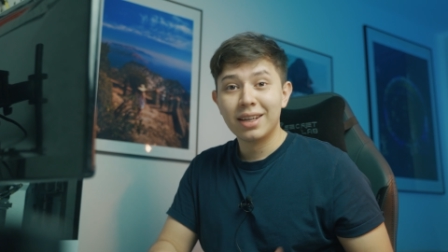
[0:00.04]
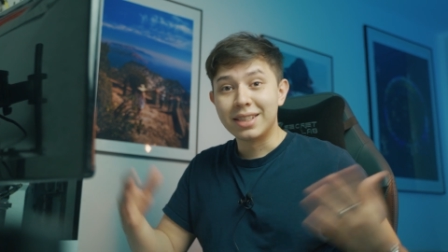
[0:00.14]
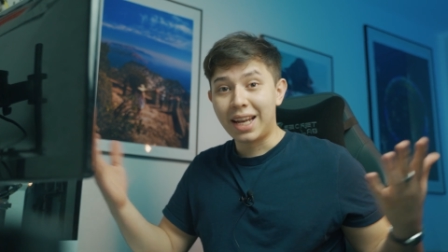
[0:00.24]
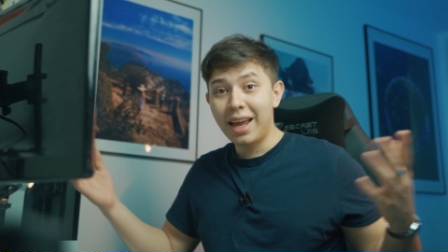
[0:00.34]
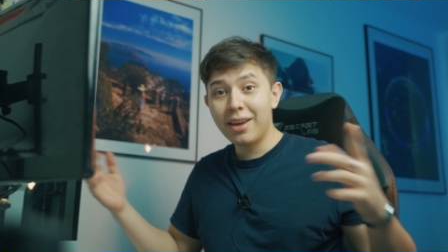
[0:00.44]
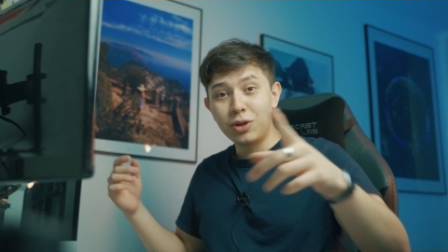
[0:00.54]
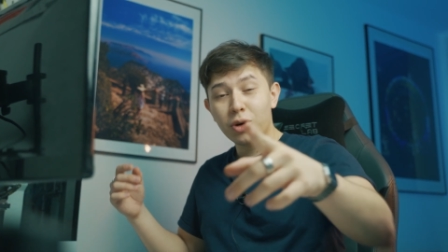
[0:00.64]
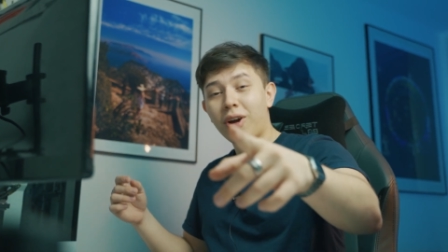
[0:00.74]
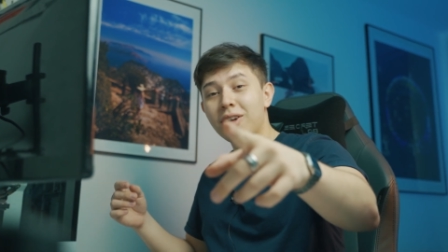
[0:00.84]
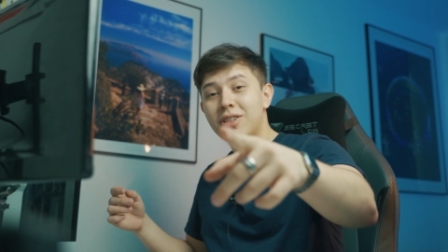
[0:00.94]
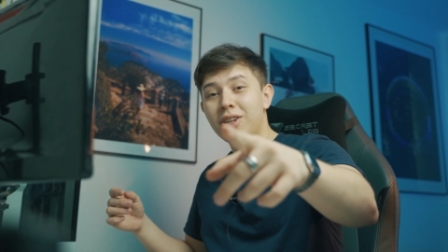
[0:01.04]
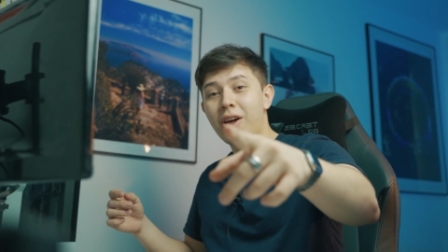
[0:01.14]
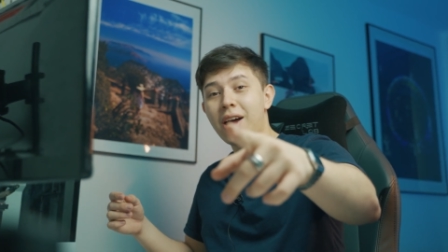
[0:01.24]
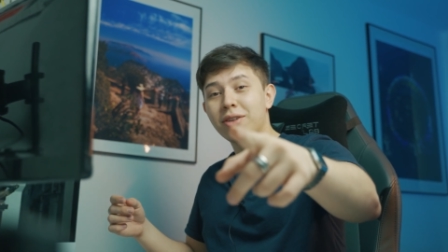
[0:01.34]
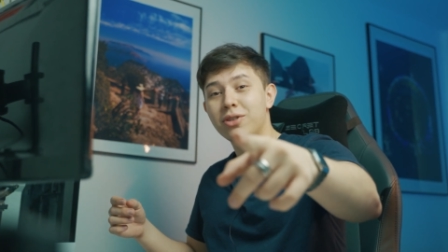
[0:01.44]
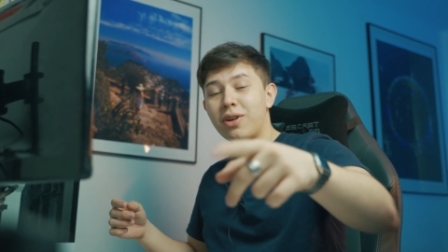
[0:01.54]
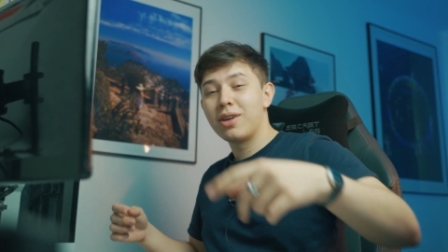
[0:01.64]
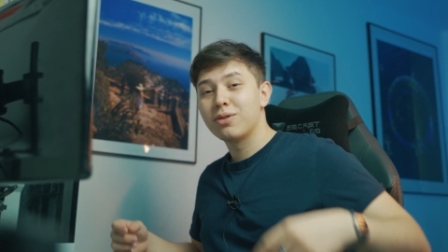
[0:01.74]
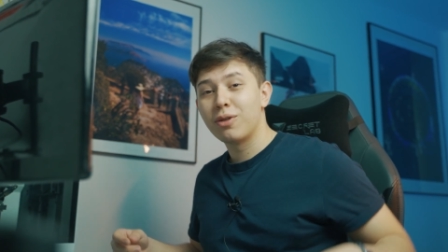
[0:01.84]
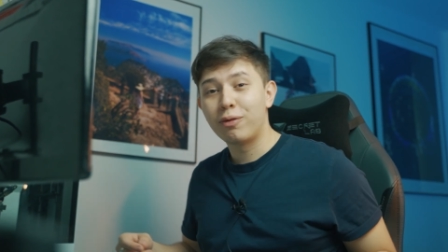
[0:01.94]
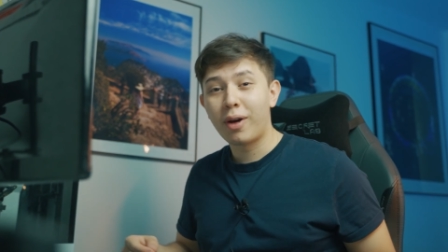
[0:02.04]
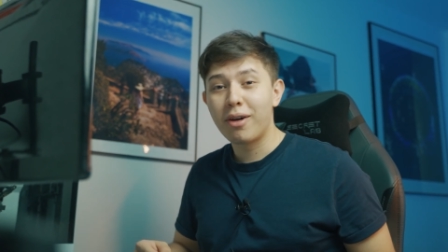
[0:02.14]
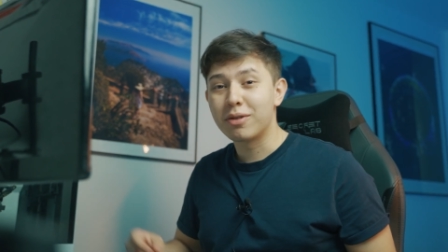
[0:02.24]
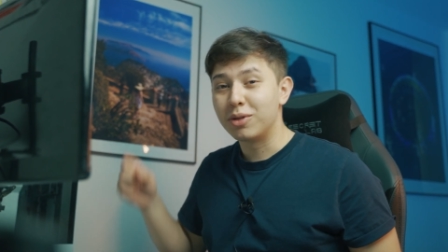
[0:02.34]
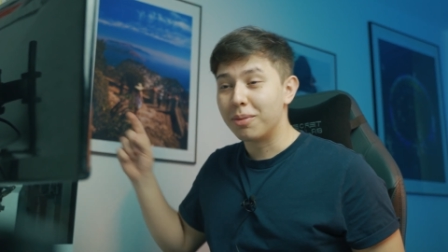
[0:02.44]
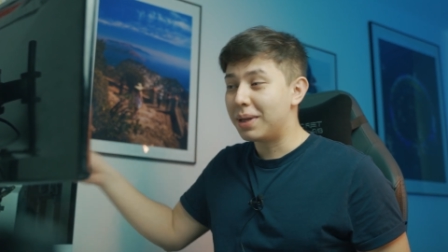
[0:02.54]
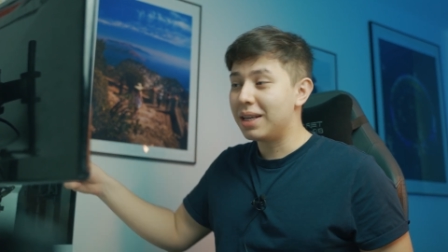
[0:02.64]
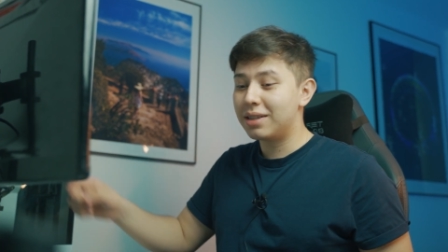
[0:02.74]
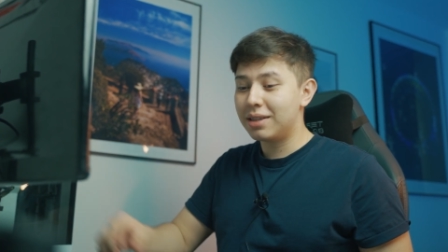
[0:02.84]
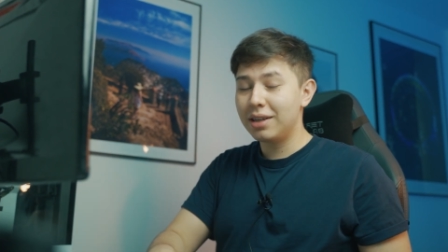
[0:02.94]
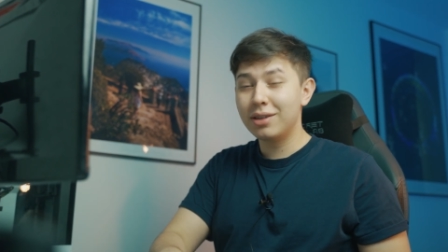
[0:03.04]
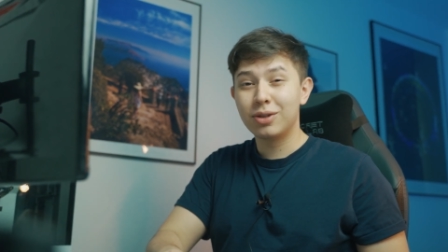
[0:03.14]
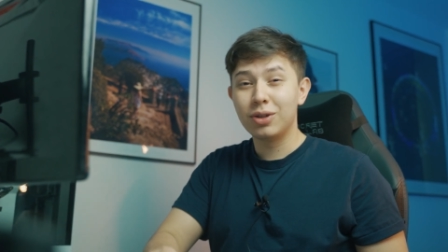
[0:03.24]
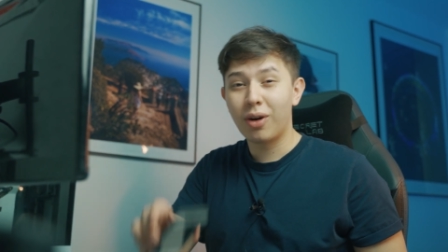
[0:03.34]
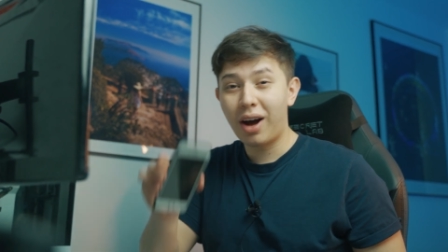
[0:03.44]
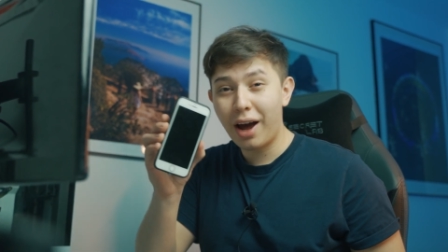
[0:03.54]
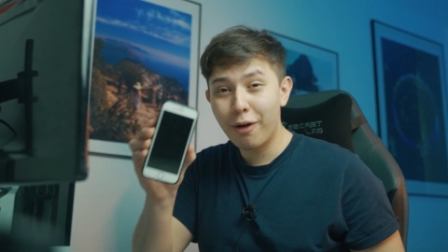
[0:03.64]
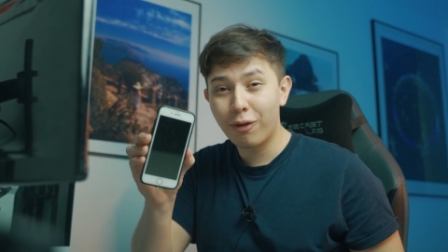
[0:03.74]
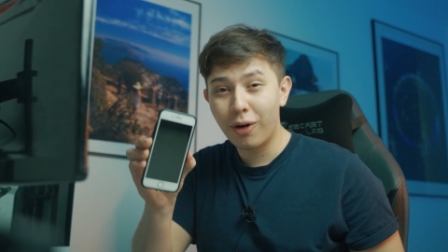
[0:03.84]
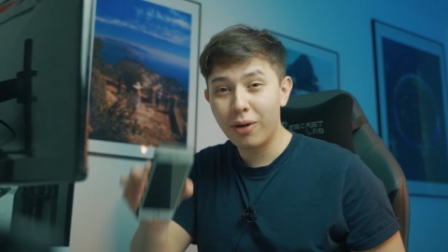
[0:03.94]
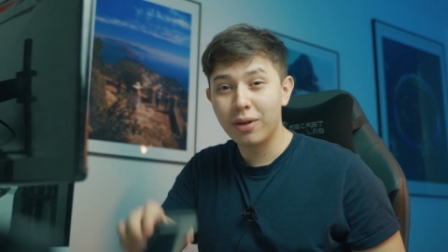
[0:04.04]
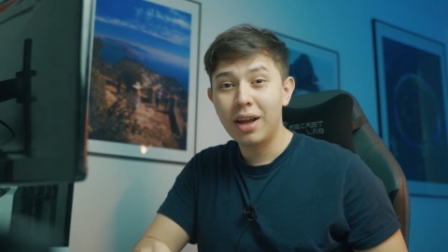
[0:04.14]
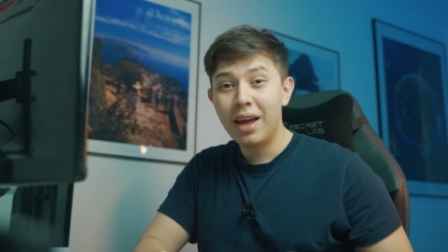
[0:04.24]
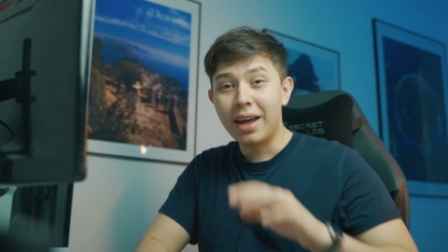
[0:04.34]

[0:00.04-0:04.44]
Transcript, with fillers: Today, you're going to learn how to transfer files from your P C to your iPhone